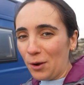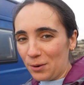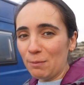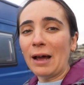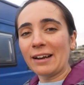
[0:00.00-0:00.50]

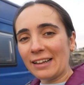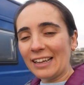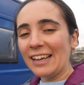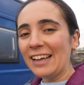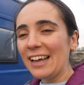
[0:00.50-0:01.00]

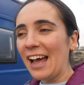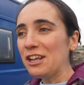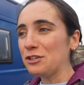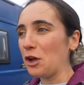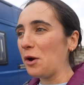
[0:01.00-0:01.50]
automatically.
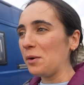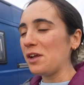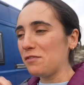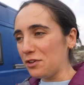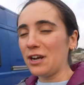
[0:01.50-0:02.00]
So
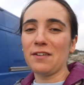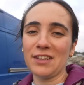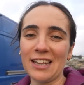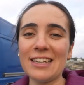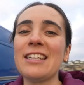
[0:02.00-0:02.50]
if you don't have the
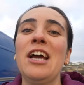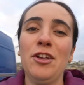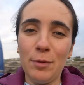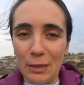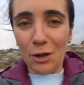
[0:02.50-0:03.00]
keys,
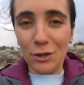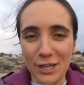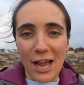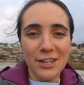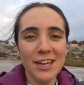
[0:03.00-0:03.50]
you'll be locked
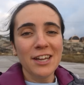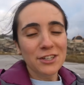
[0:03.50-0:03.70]
out.